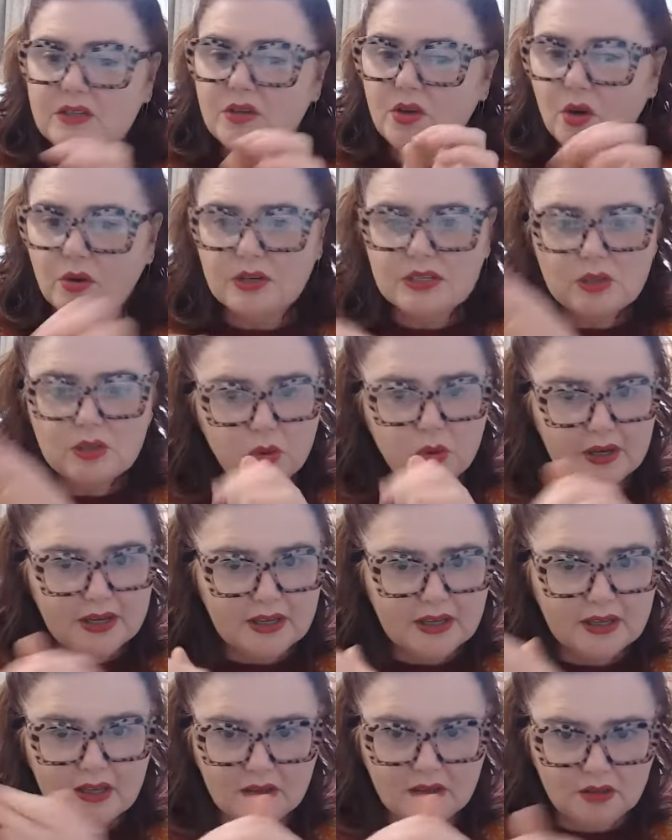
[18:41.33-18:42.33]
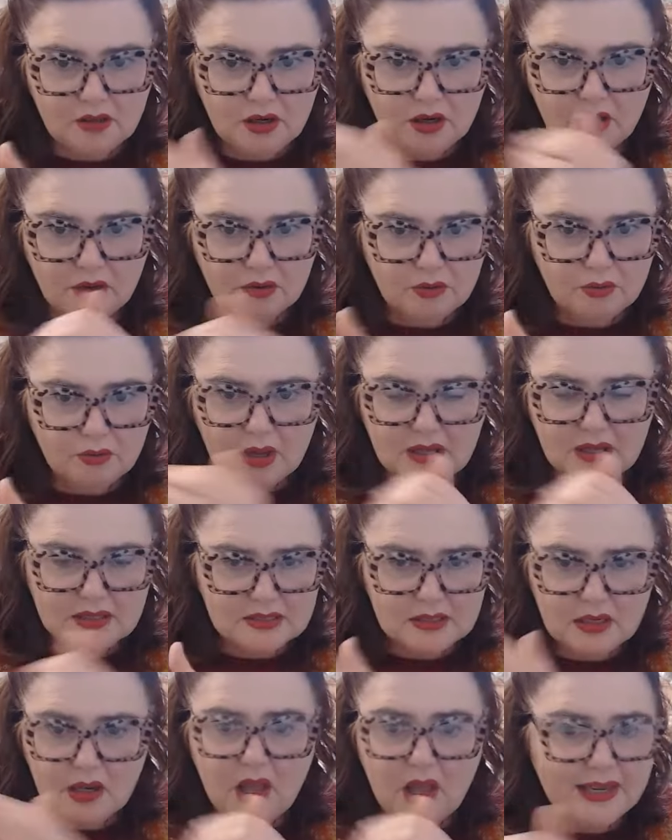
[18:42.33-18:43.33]
as quick,
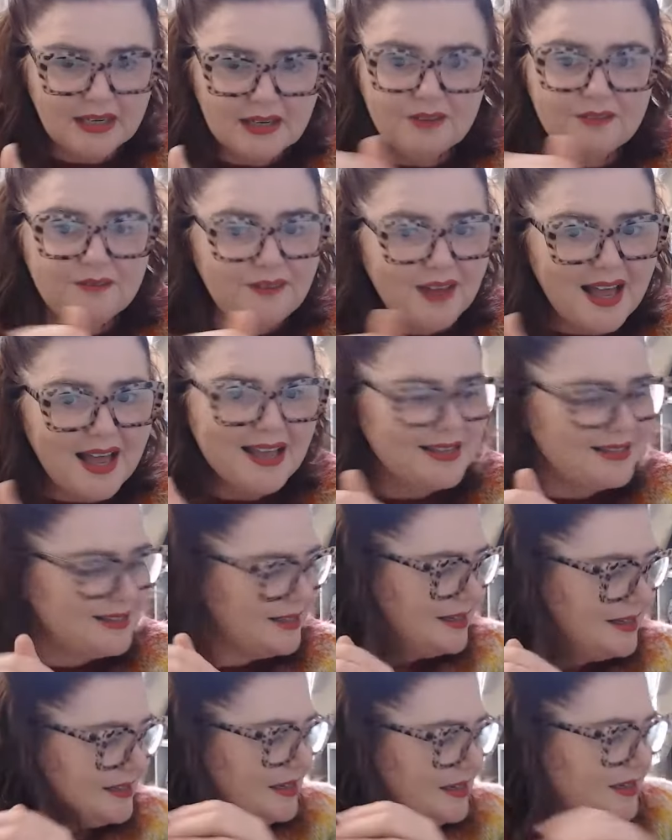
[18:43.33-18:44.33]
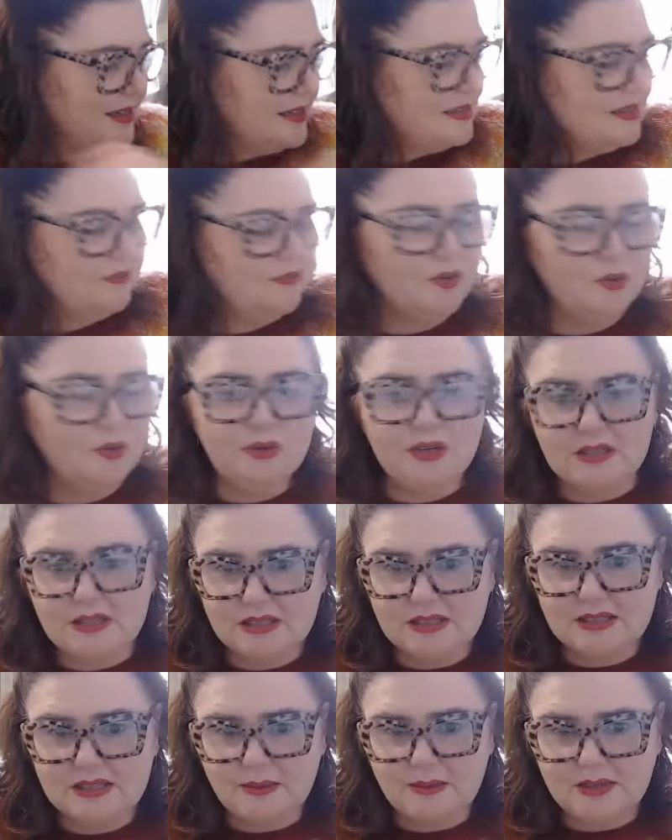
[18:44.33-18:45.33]
it's lightning fast as it is if you're
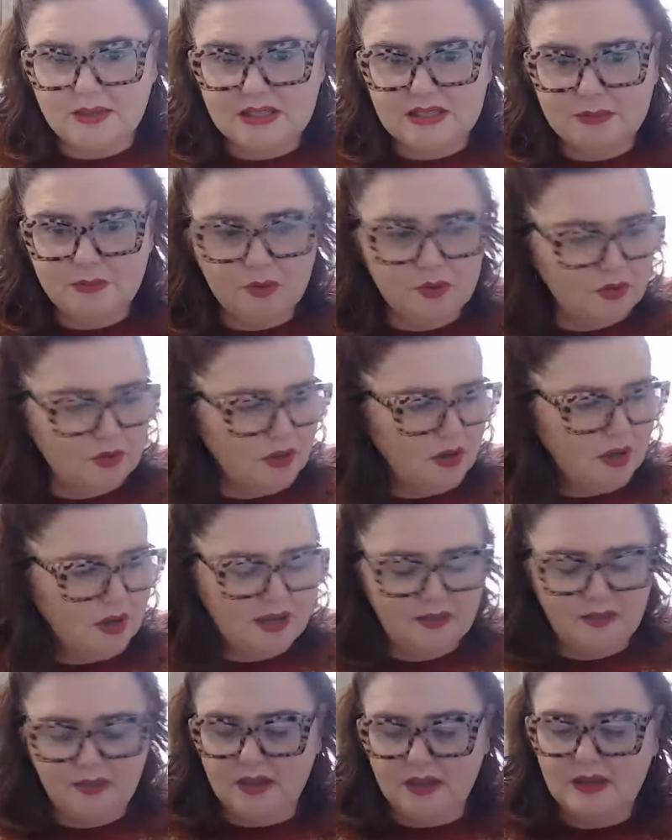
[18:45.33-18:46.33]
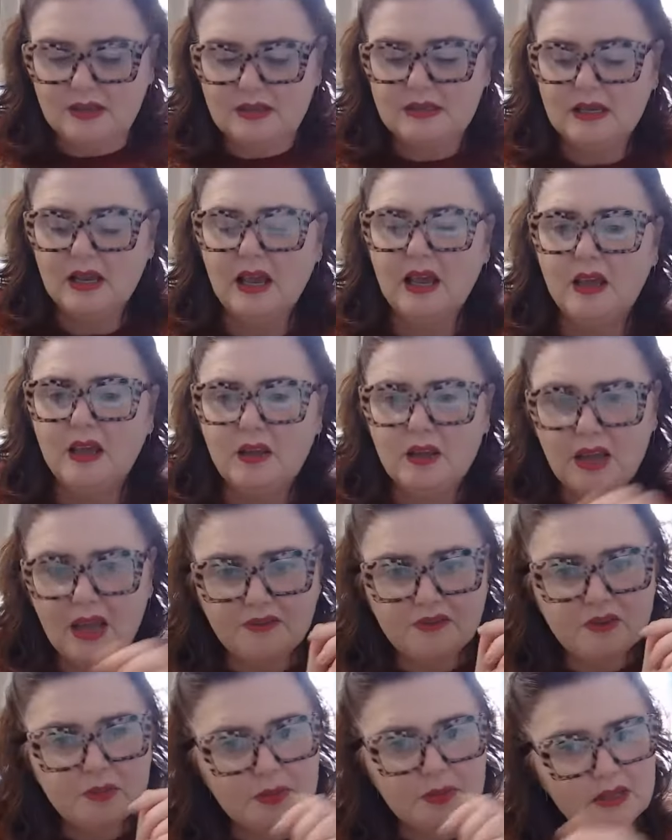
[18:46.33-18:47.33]
knitting something smoother like this. You
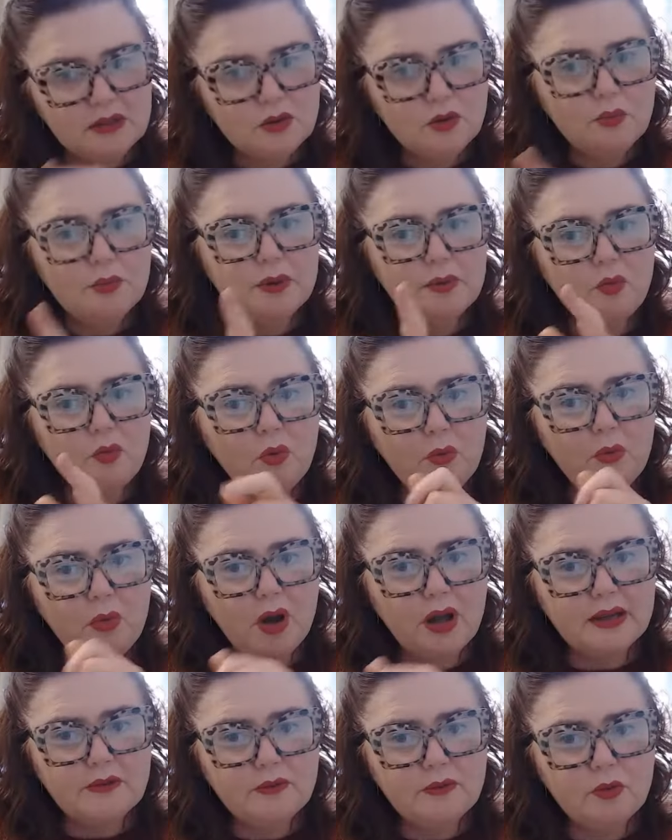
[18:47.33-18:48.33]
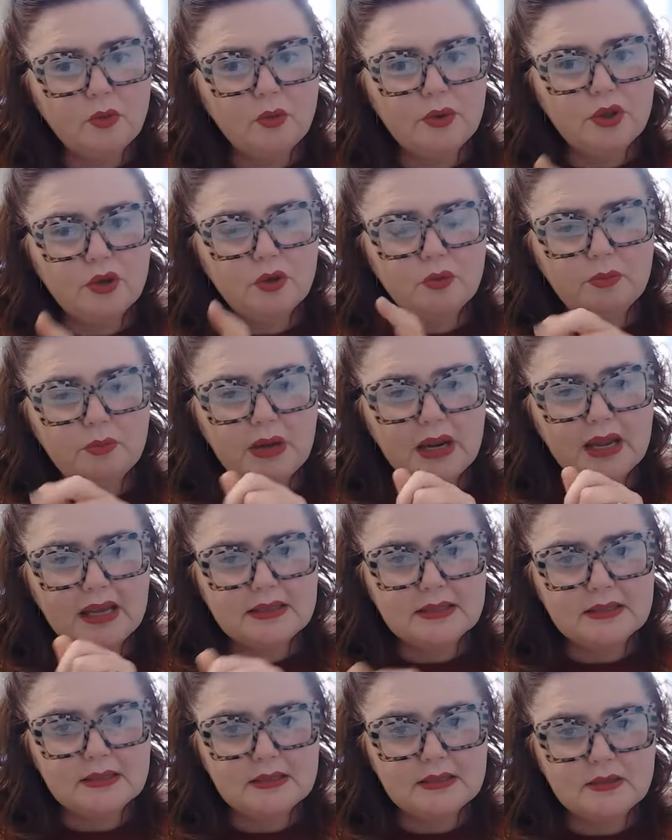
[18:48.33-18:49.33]
have to be a little bit more mindful where you
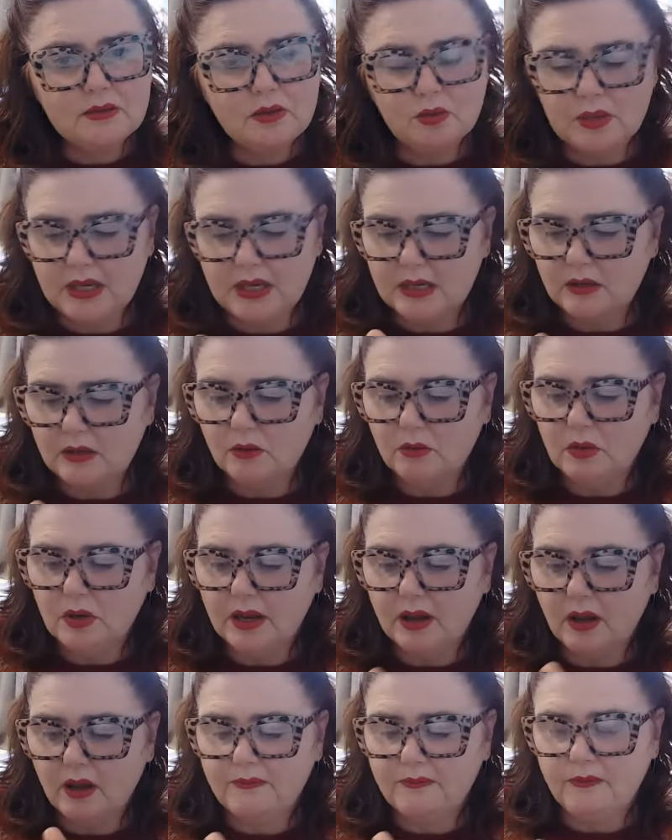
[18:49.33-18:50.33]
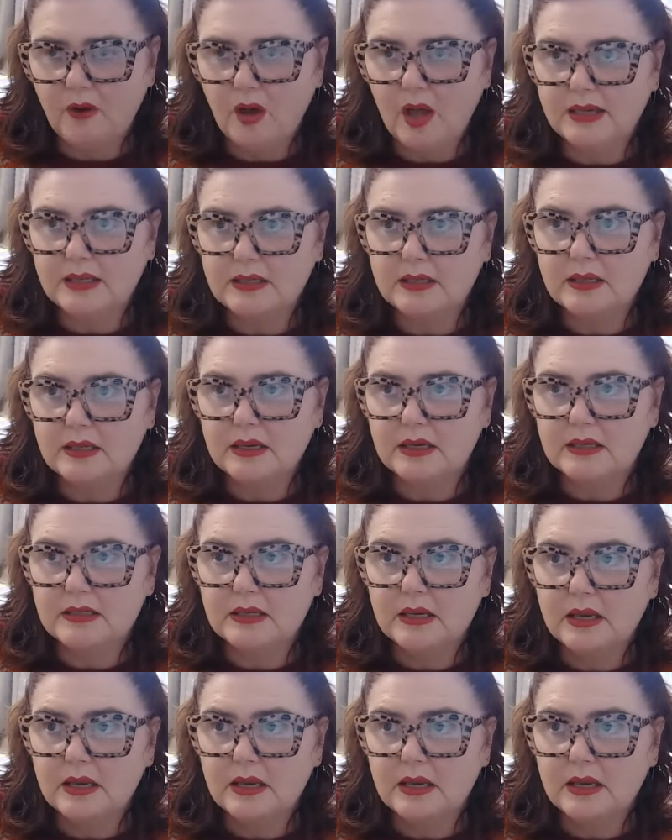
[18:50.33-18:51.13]
place your needle. Like, I find that